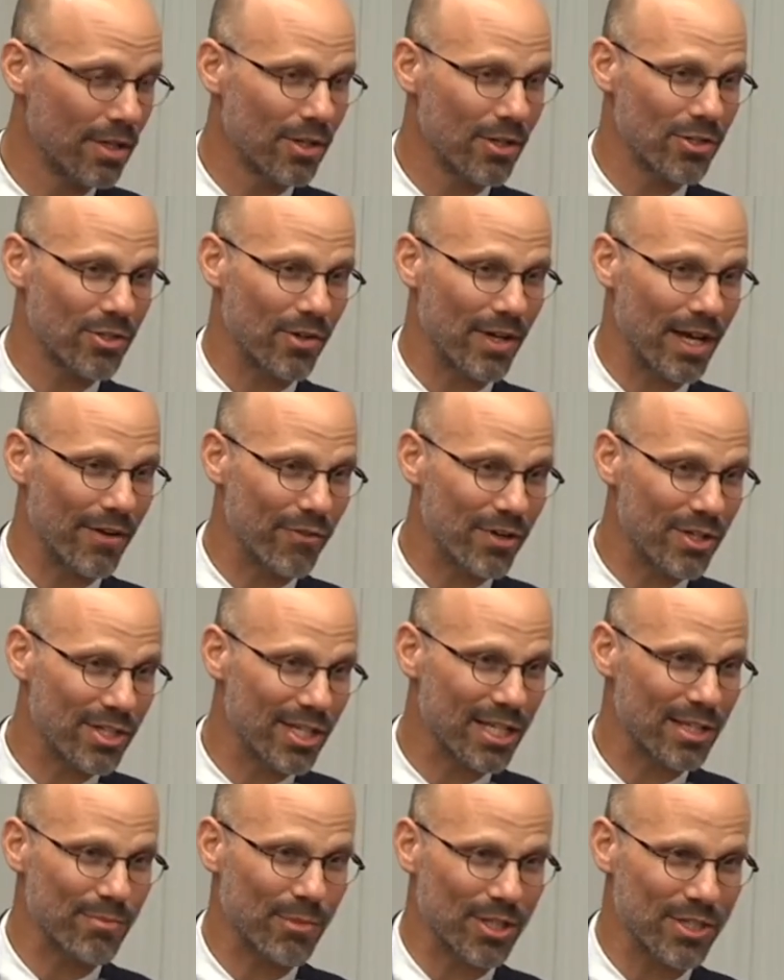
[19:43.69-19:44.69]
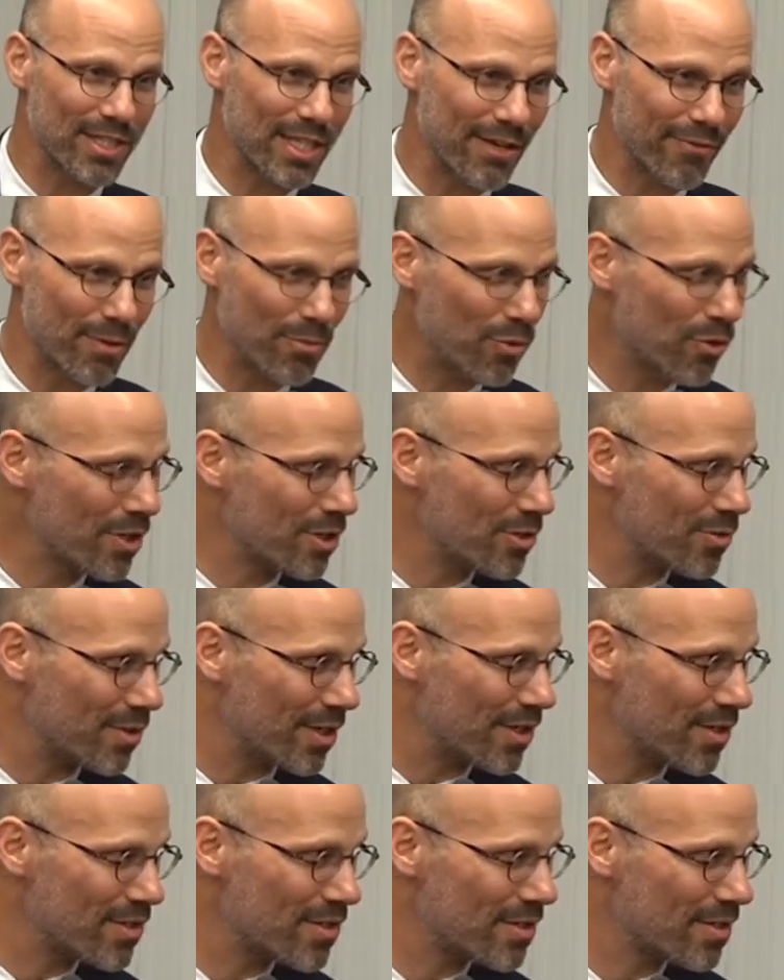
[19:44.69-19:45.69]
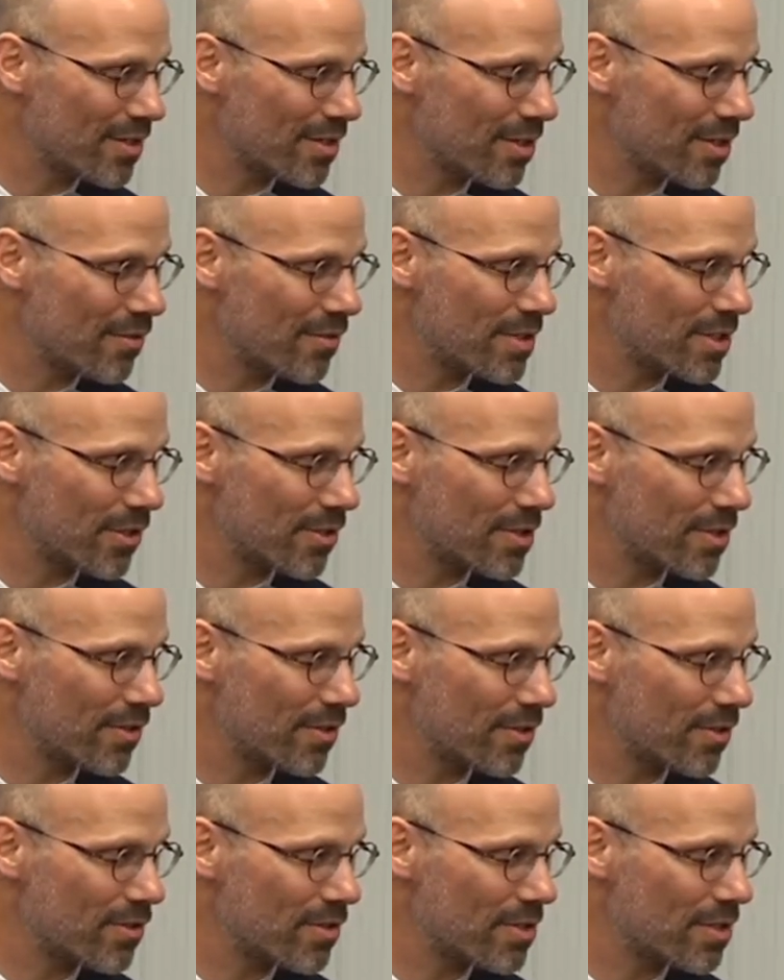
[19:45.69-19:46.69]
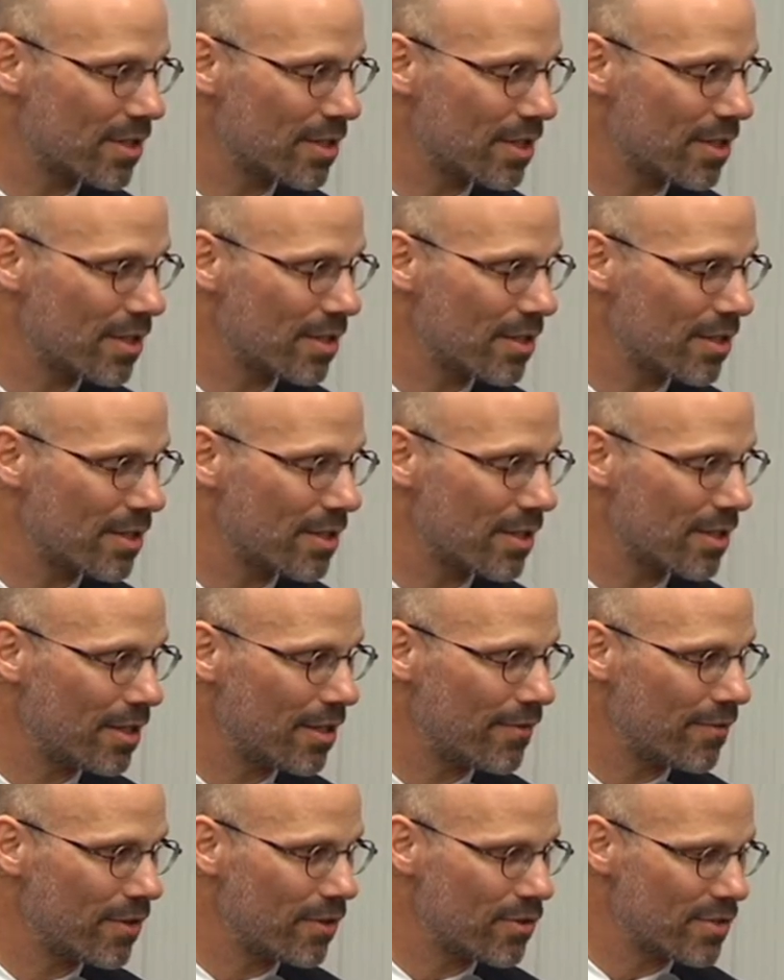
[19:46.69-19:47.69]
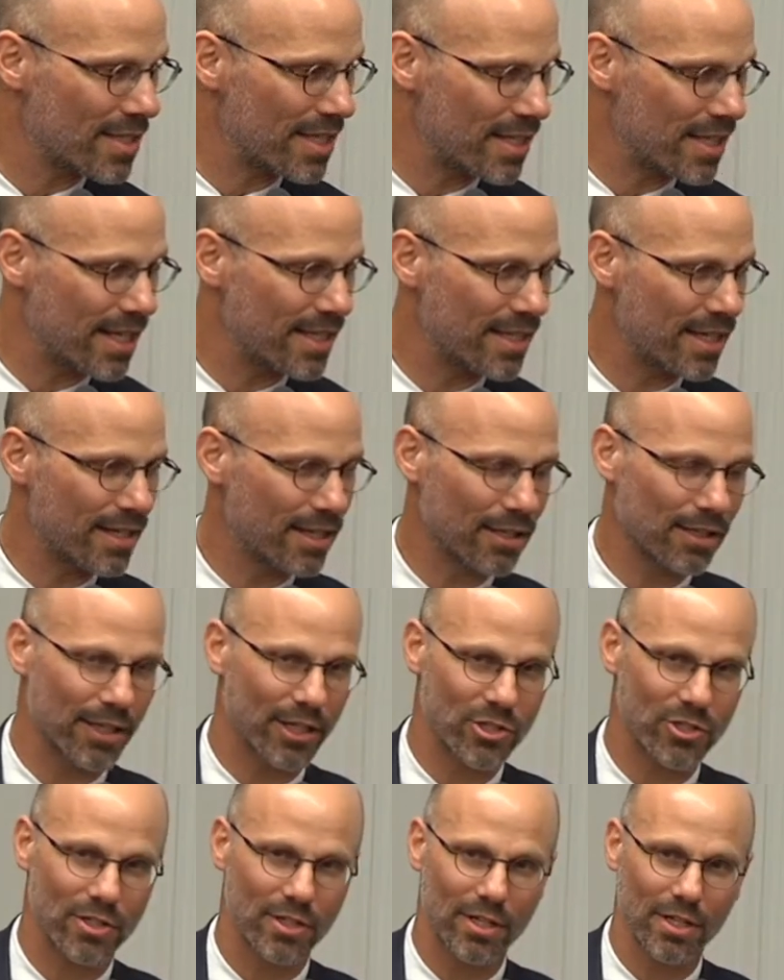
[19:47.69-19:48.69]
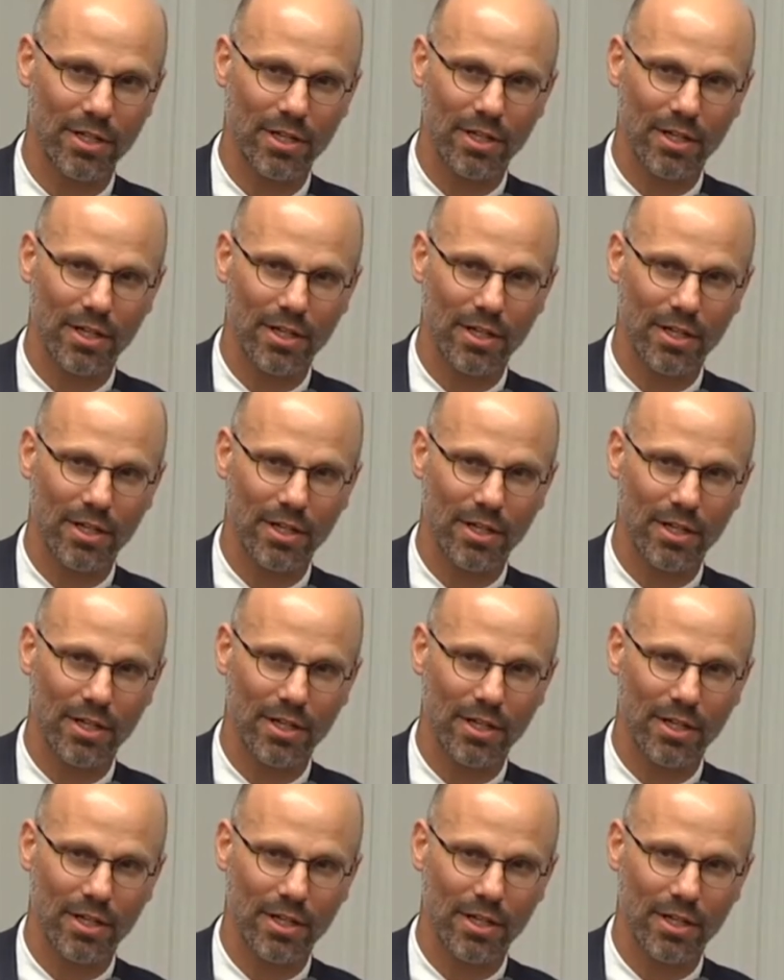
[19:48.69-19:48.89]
So every six months, they report to us the results of those, uh, of those that data collection.